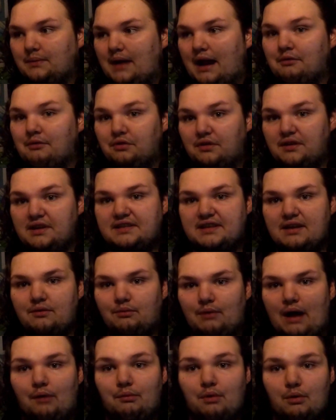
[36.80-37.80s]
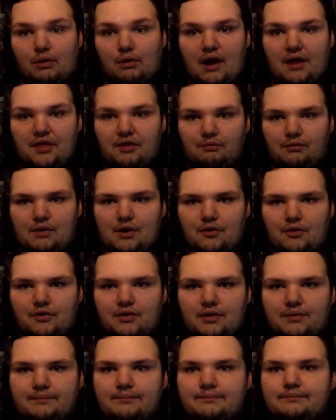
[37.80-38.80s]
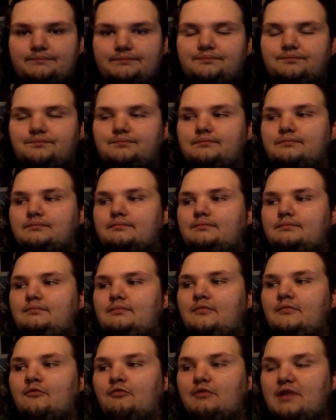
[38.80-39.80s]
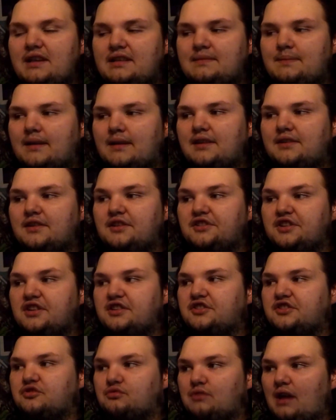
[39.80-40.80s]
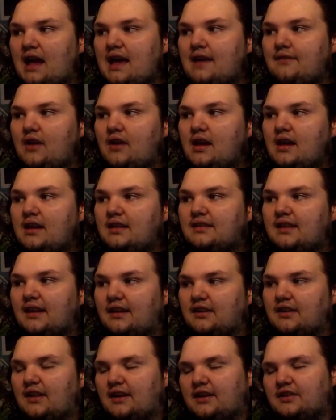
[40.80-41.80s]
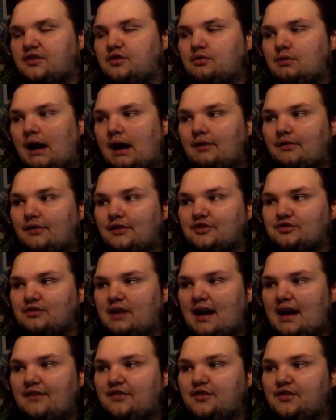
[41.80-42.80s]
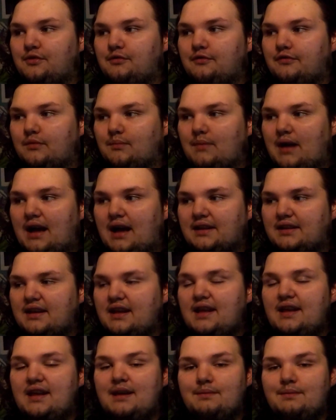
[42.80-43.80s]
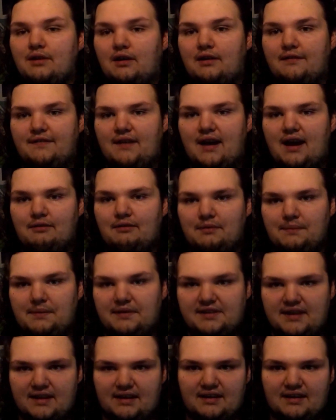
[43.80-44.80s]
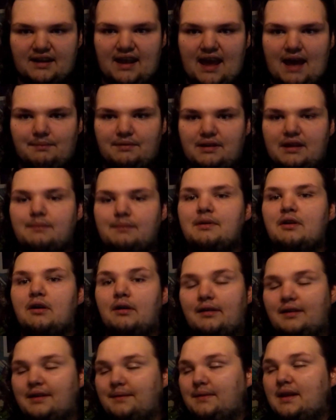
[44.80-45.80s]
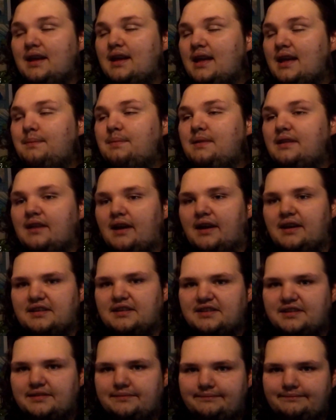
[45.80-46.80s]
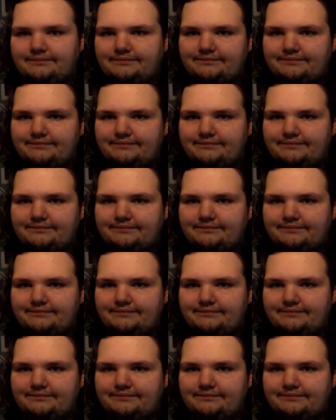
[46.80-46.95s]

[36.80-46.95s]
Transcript: I released it while we were on the road. We expected to just drive, take a 2-hour drive to Vermont. It'd be all fine. We'd be staying in the cabin. It'd be nice.